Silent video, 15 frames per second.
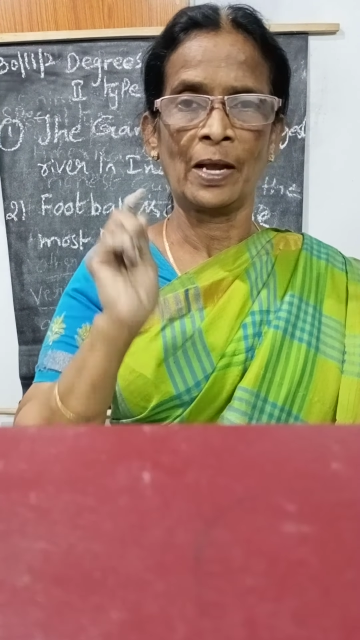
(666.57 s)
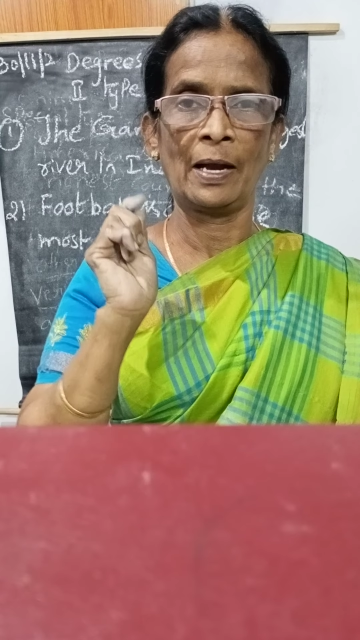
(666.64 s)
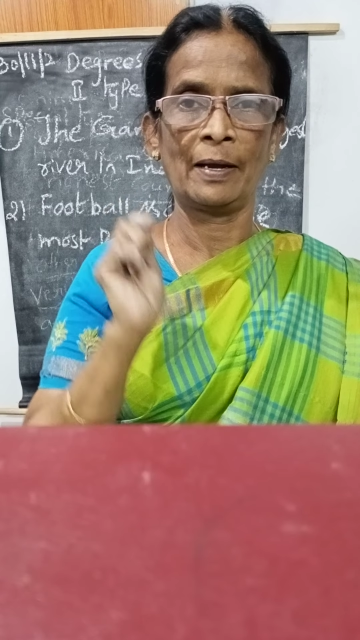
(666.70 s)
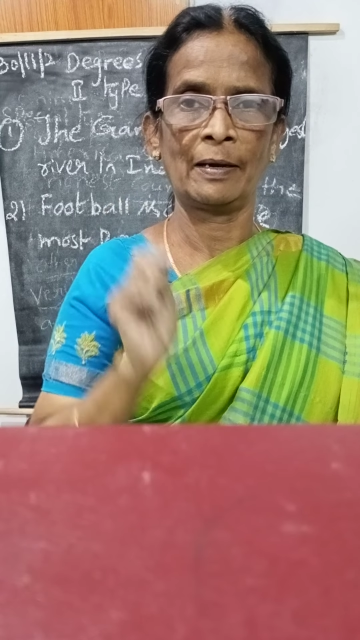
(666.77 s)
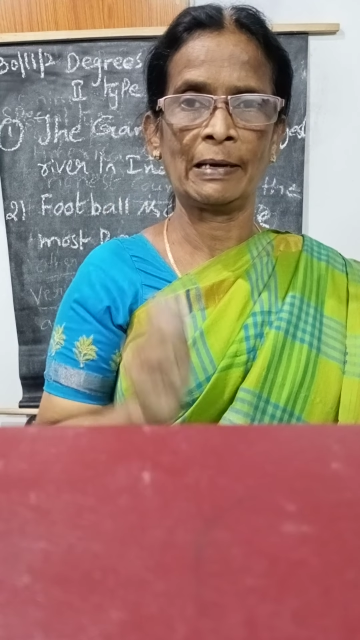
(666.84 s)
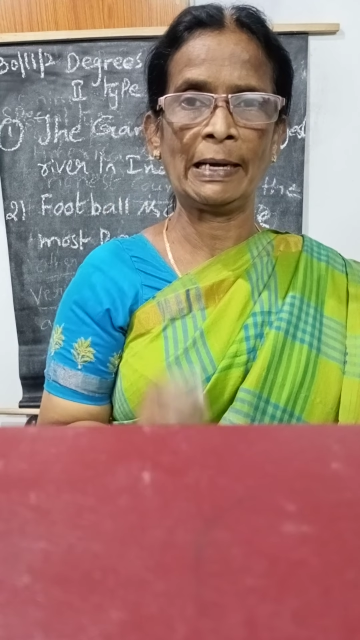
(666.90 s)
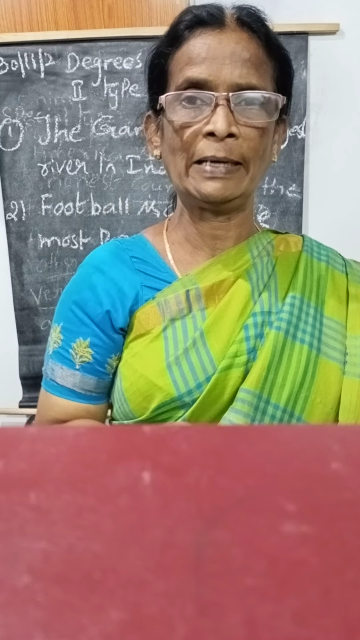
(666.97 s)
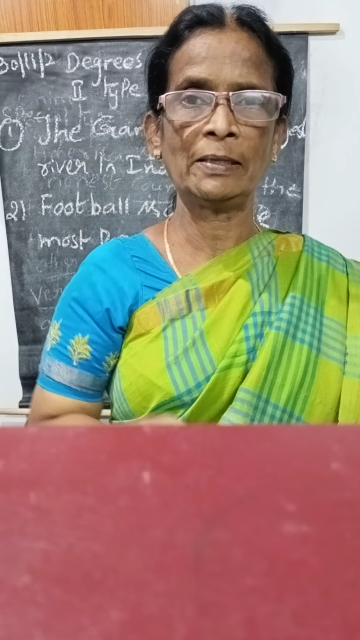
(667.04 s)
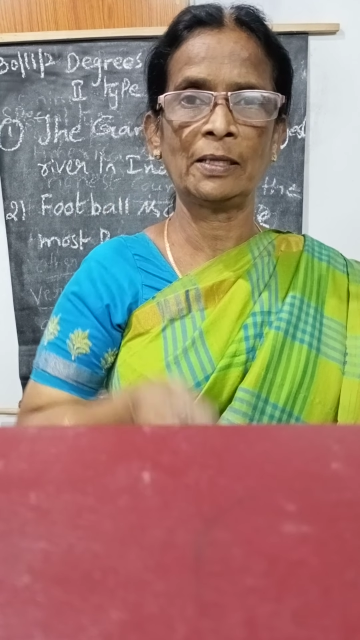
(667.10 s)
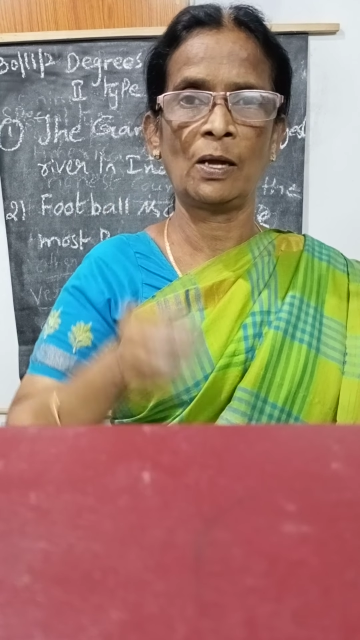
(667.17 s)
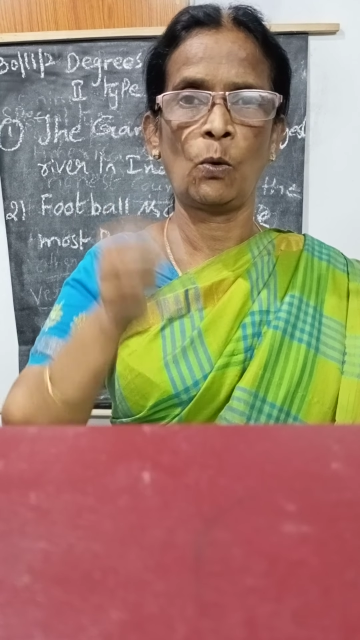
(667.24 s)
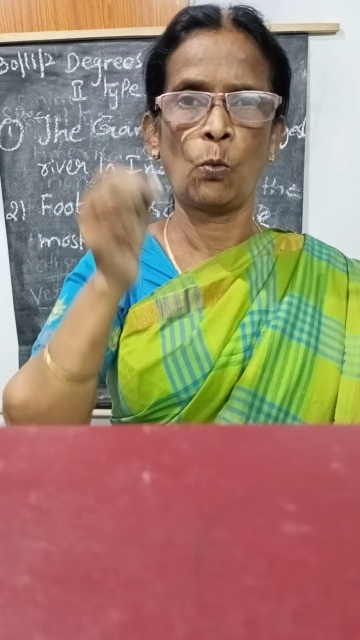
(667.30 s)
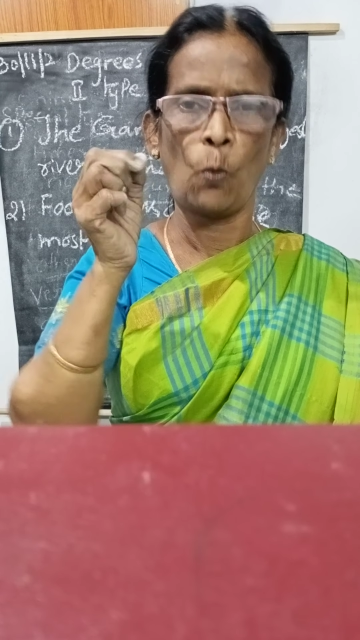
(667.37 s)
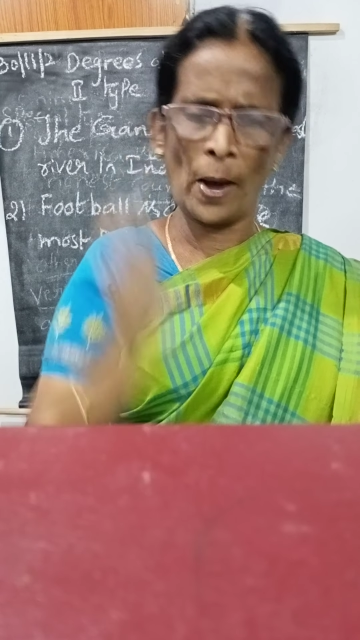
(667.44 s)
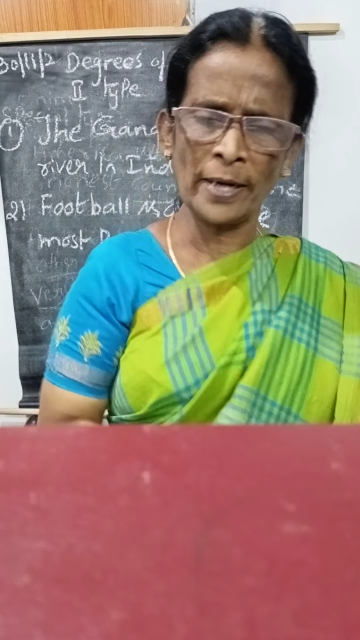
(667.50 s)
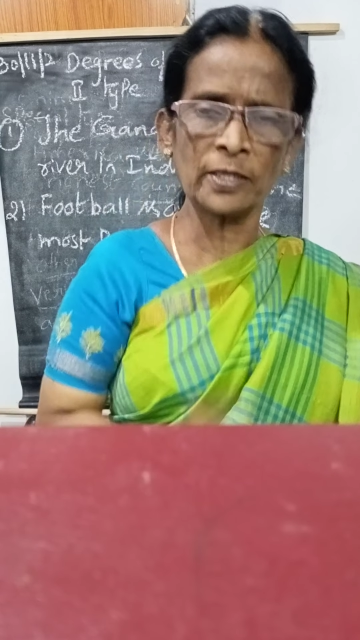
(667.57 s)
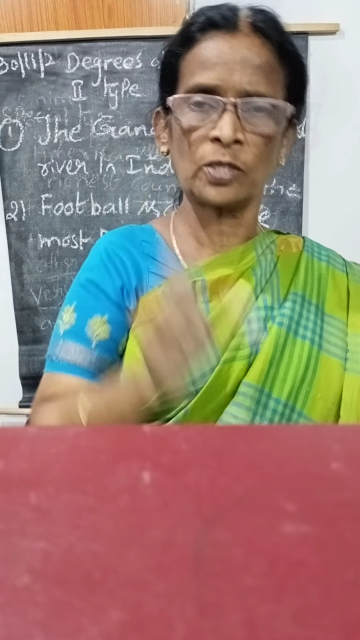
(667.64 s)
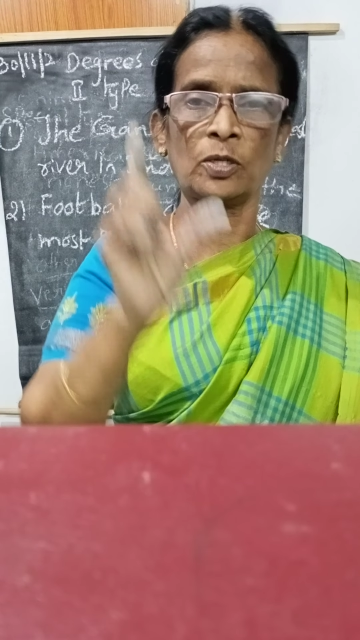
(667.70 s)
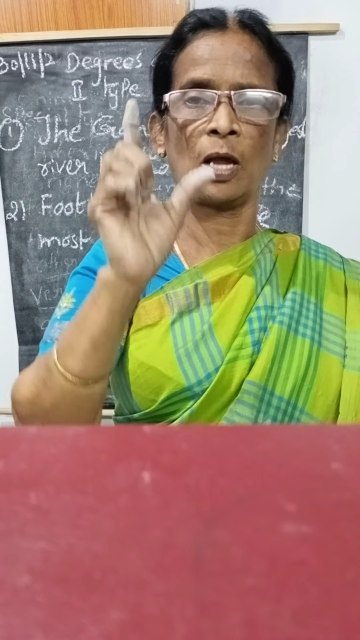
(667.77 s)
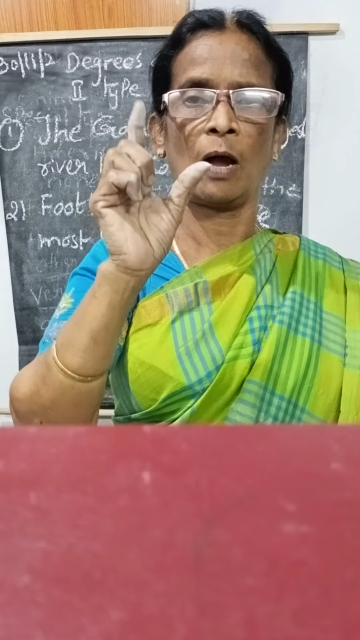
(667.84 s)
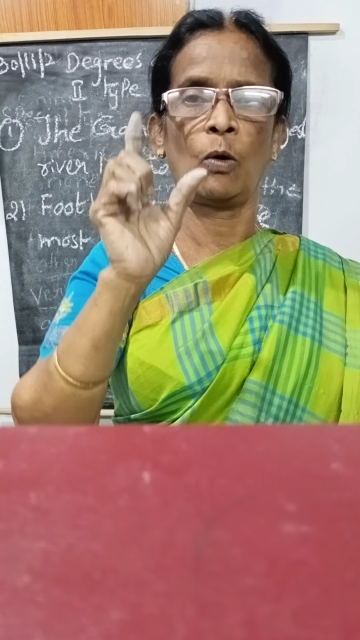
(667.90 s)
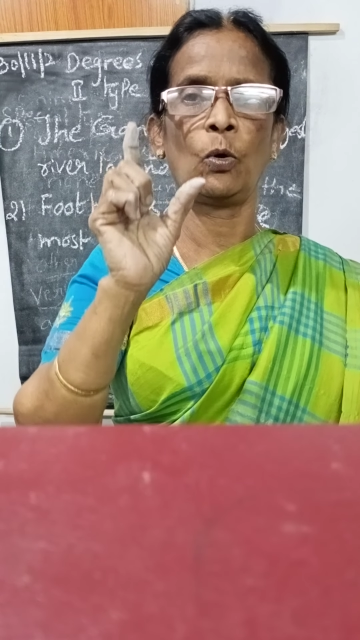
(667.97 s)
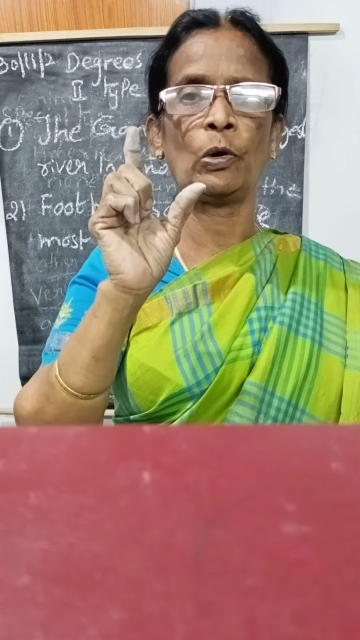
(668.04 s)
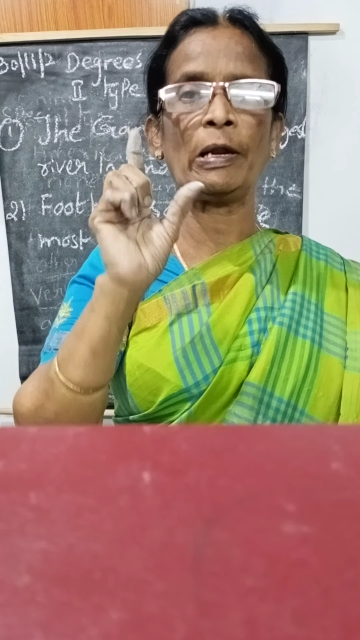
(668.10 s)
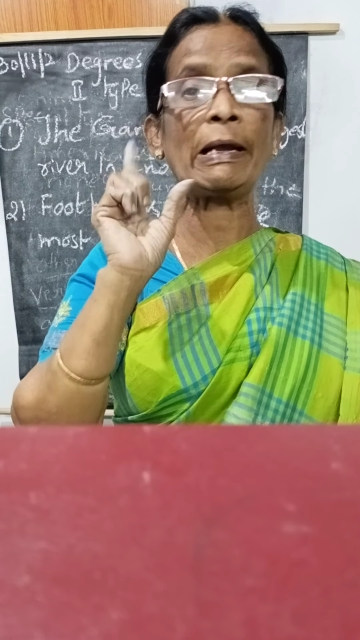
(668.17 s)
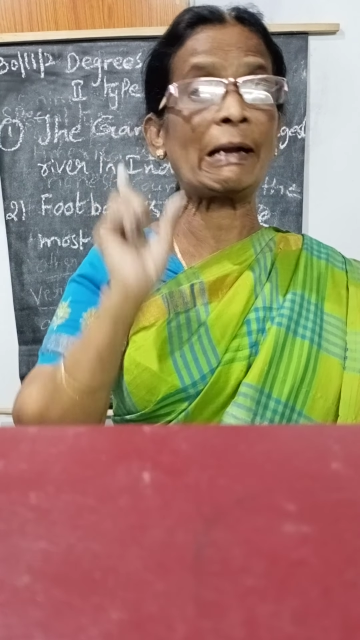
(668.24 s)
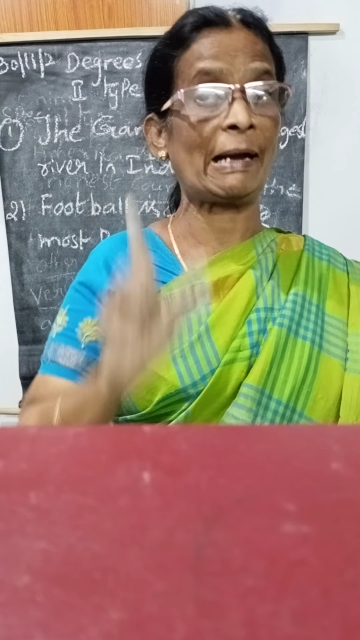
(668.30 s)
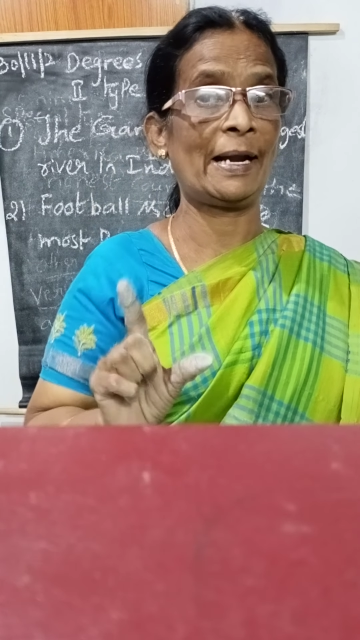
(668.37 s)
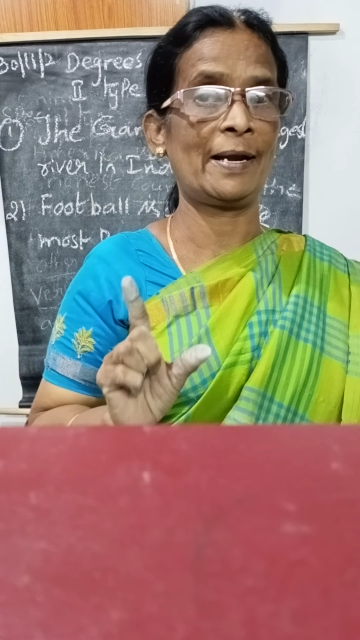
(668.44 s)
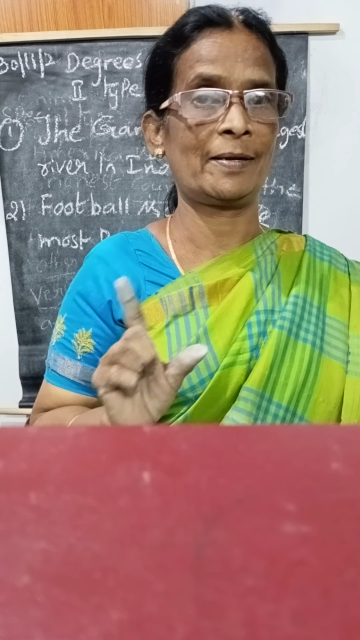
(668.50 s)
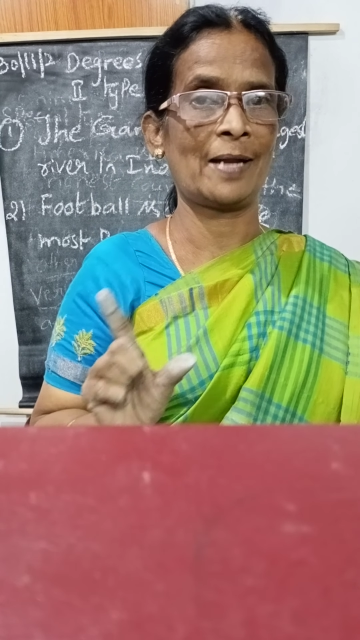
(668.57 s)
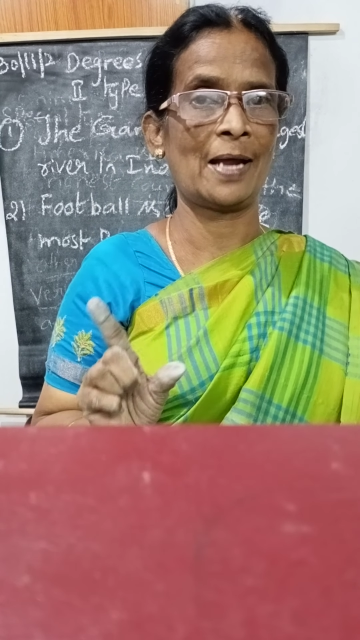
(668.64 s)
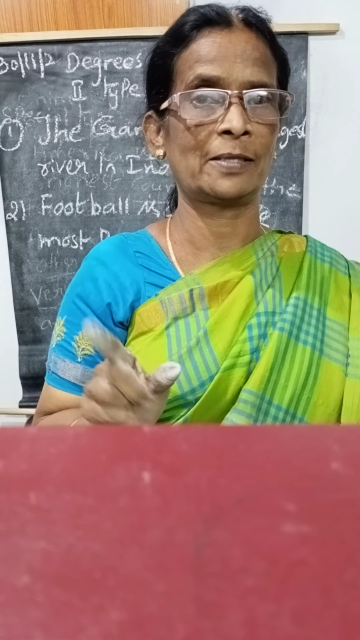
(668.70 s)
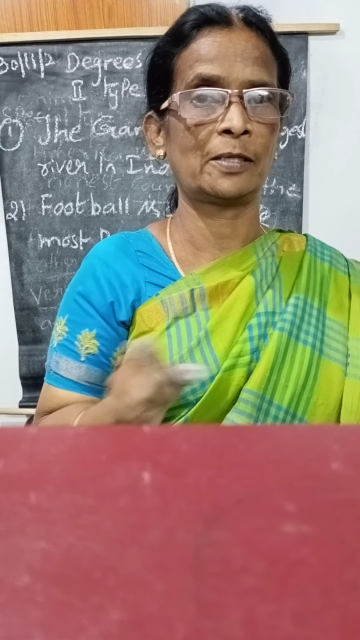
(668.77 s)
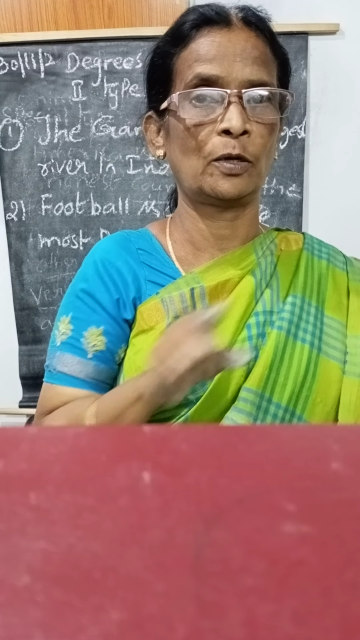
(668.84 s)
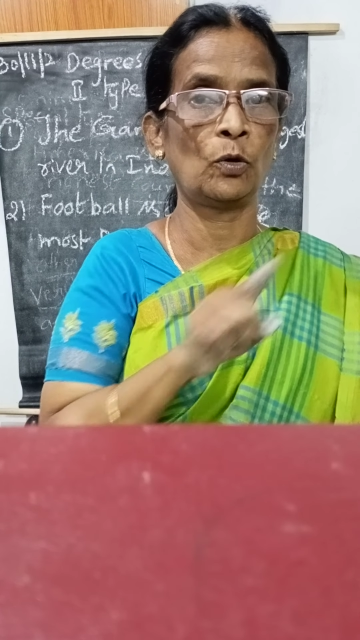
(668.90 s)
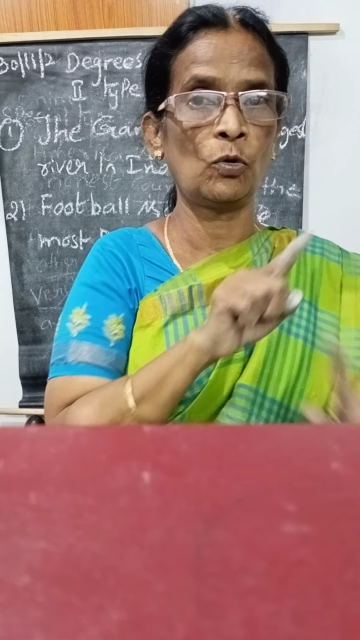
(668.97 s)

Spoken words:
and write the once only correct answer.